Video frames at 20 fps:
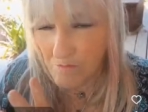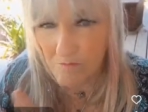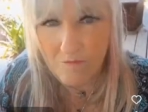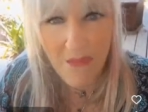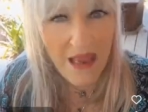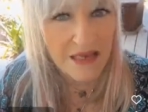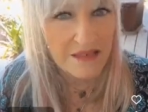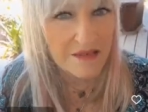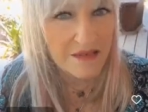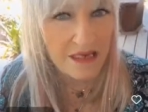
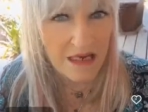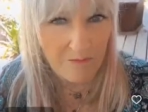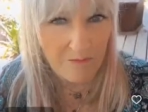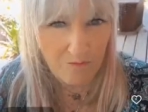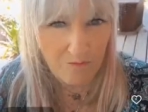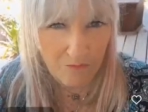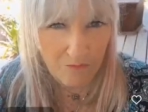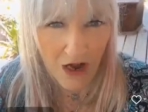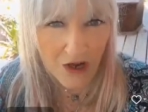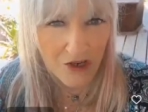messy
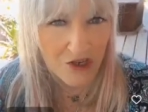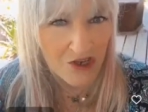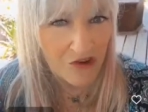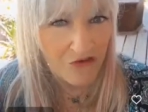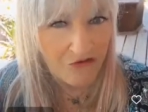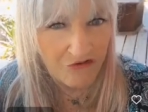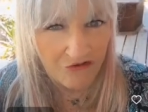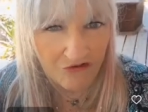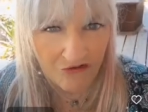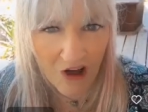bunch
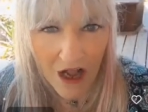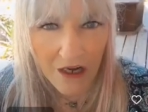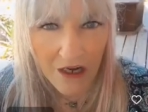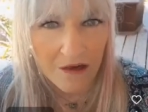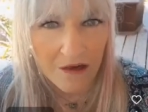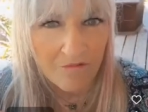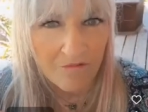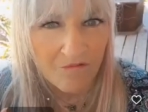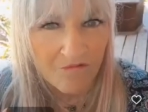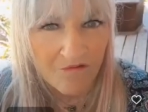of
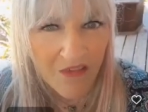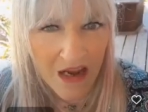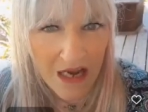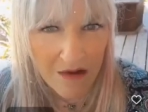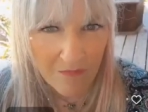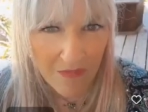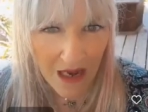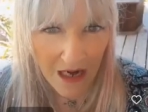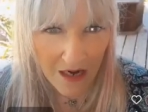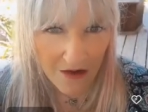fucking
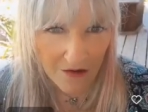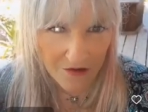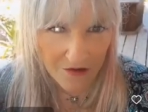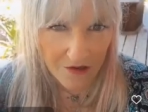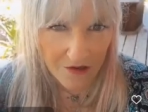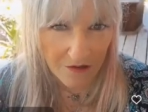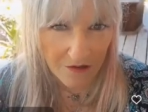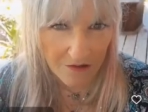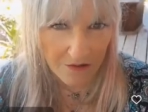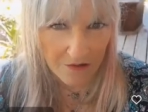
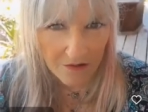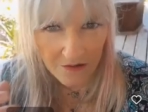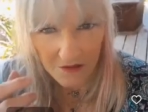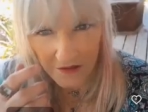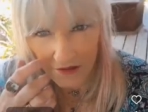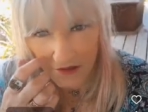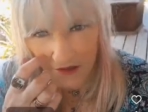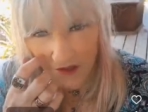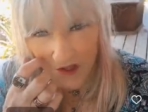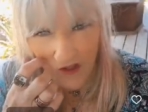females.
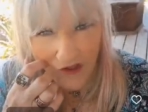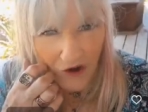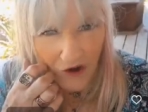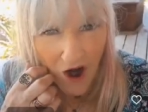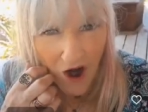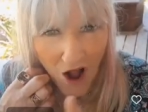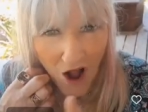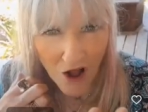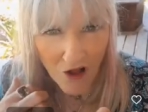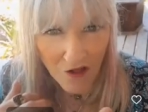They're
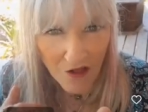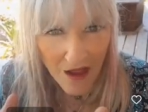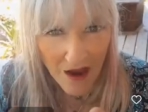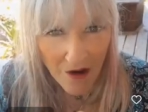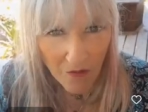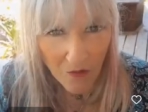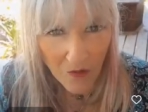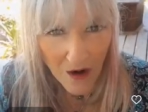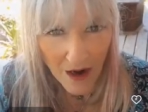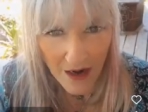all
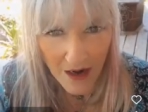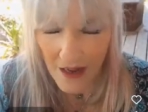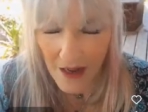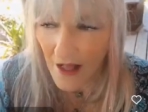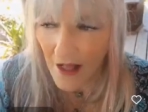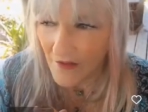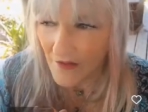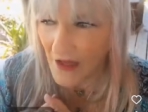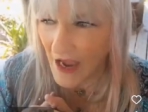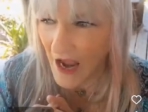that way.
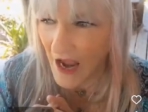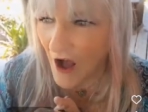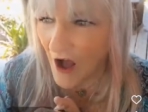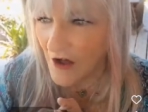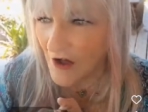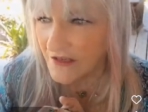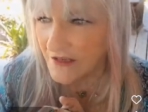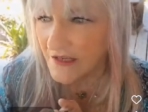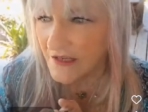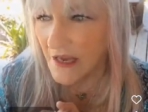They
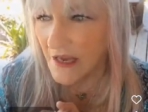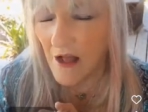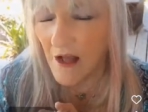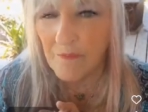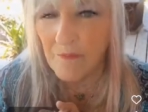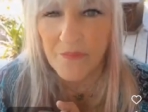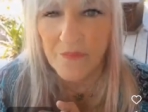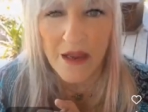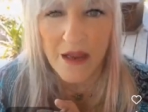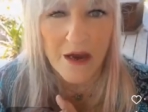all sit
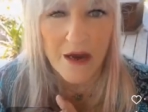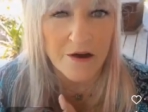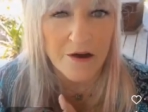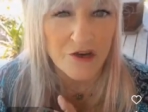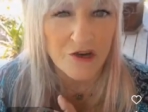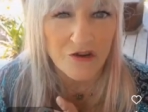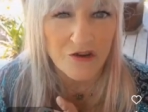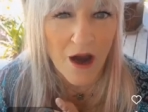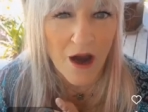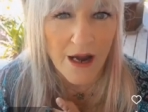up there
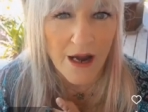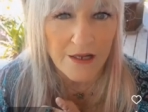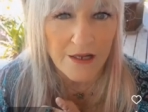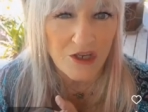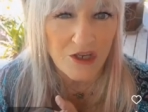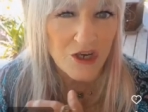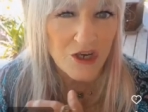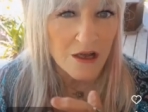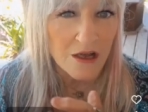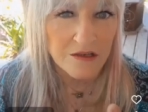and try to
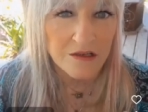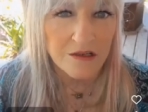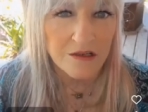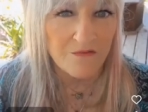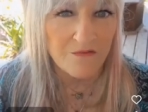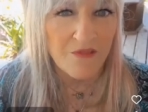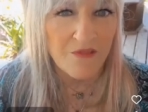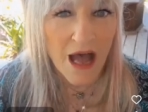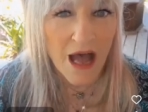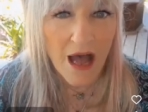
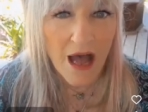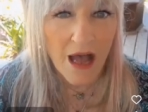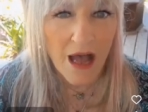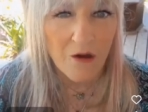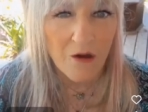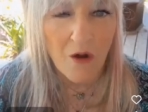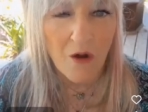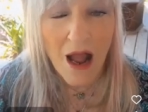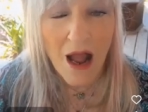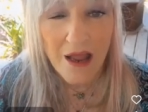
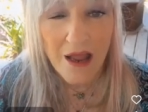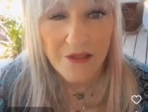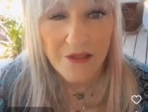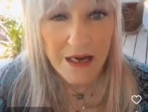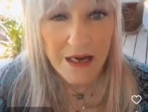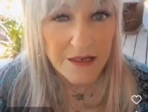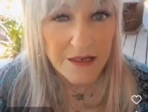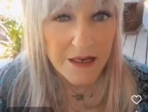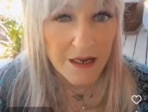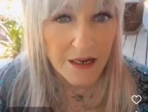justify why
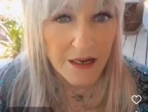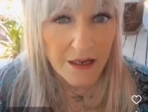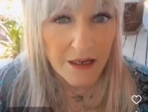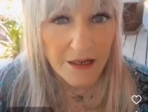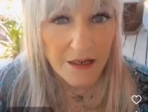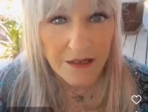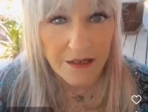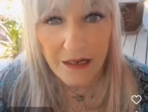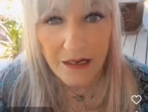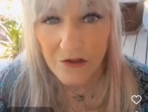they did
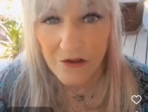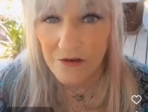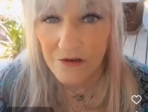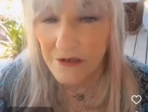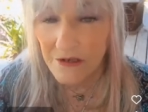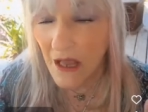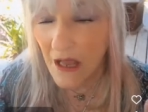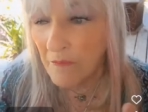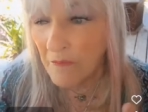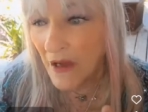it. Either
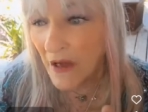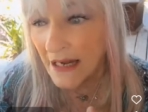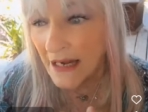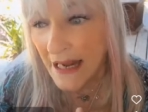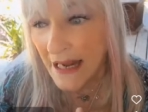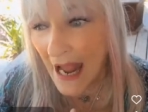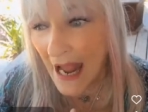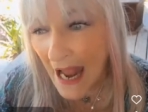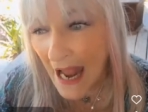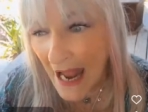
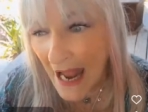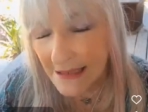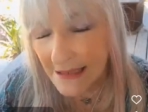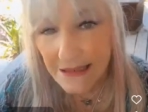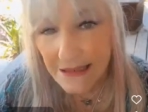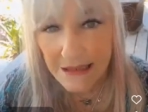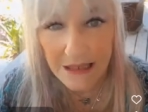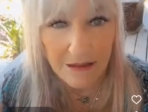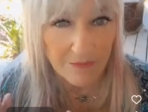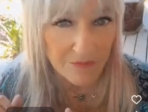somebody
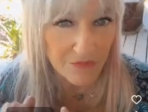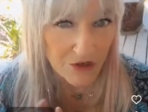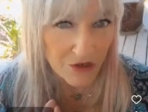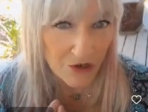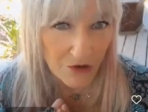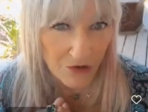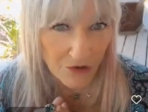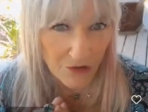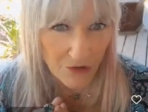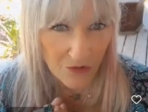asked them
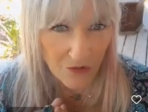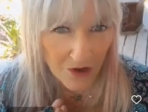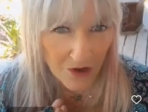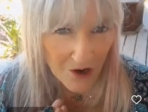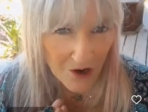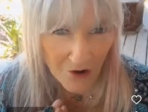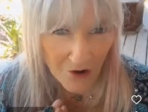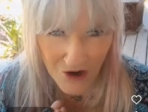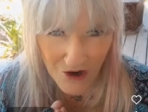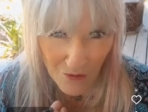to.
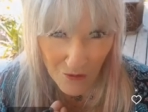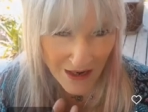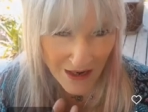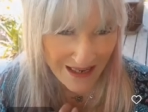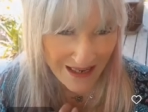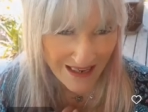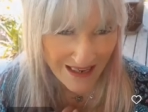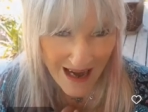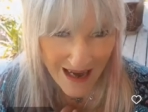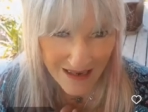
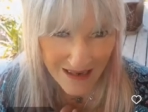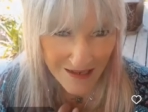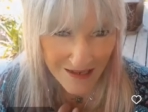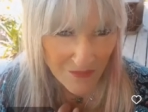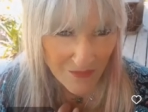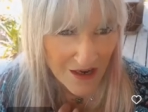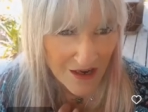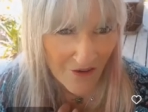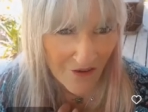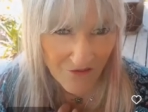Nobody can ask
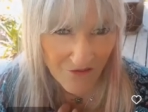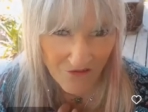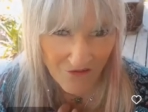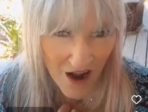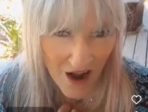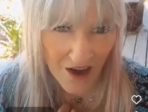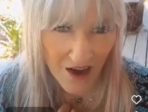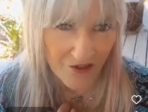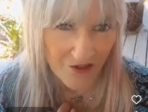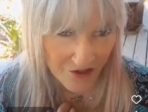me a
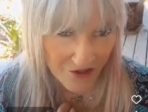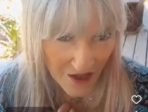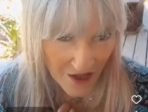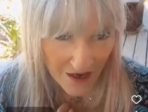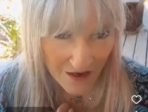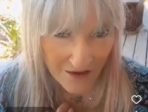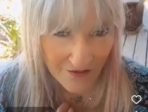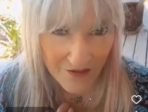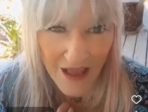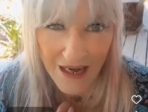fucking
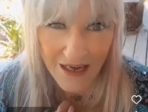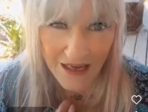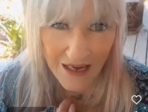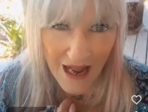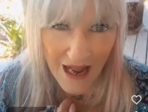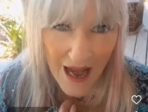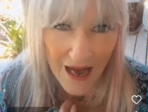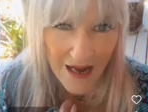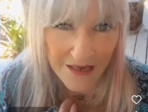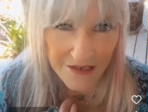thing. They can
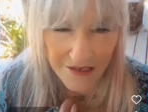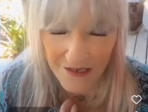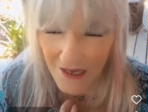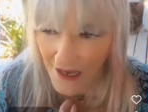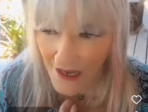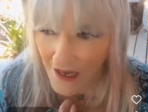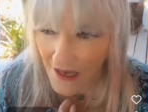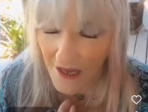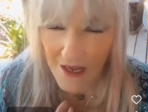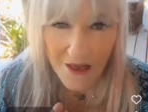ask,
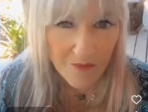